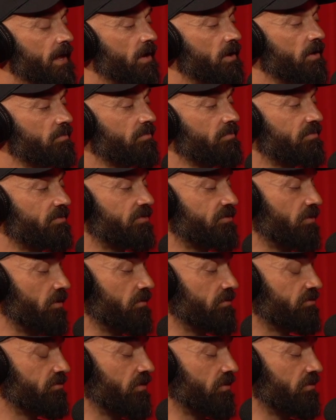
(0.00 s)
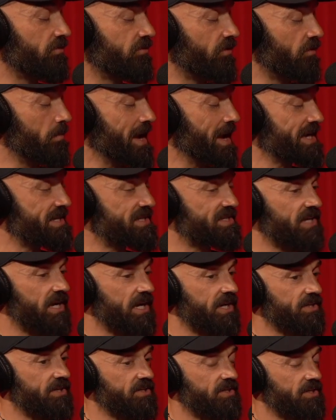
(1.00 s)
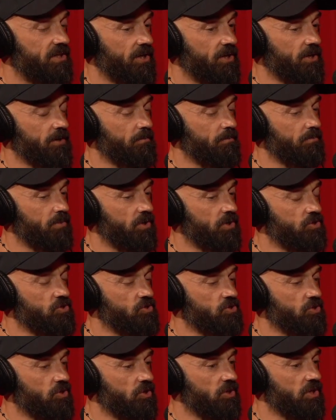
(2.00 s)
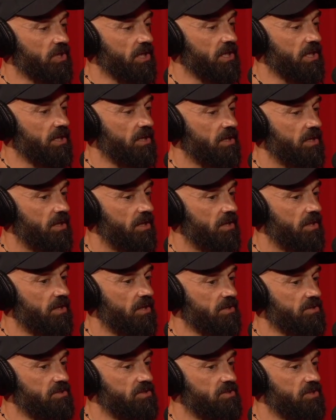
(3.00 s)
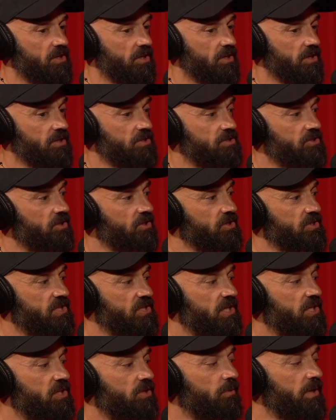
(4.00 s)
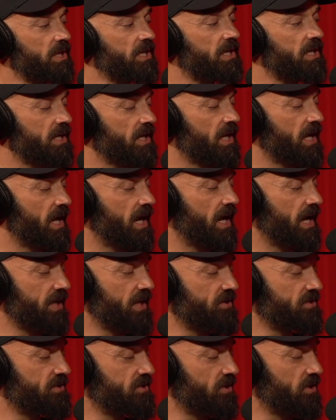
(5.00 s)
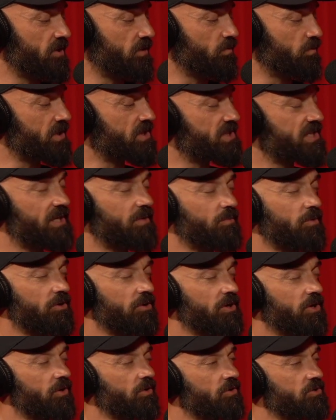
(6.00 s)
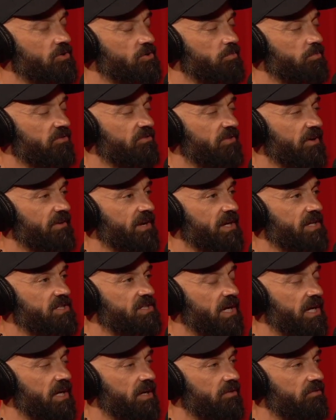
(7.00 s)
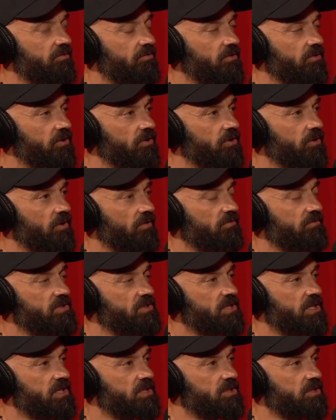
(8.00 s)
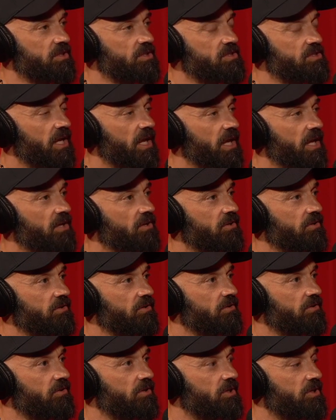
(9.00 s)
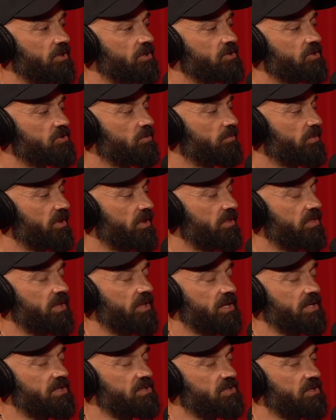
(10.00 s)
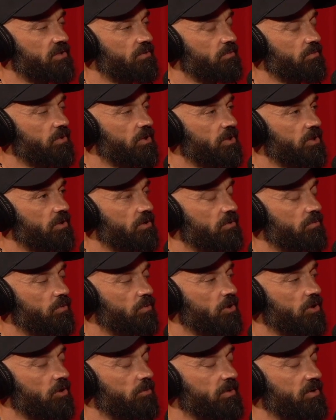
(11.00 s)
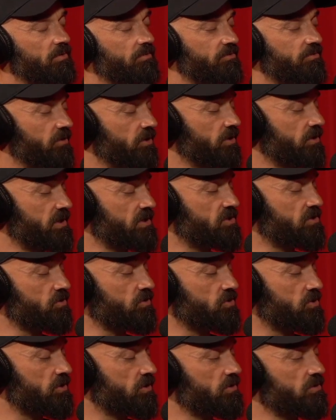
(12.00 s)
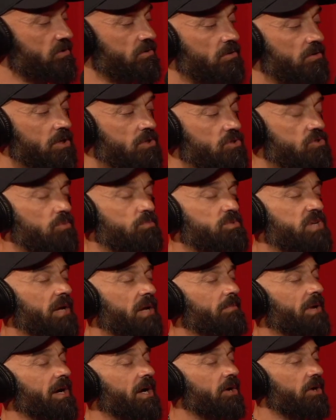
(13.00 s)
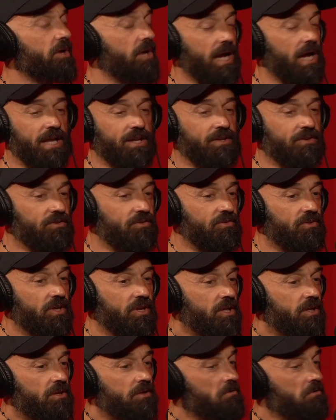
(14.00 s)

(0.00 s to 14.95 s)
from my side, a journey that's continuing, and we see where it goes. But very excited for the conversation that's ahead and some of the things that we're going to be up for discussion and subject matter, and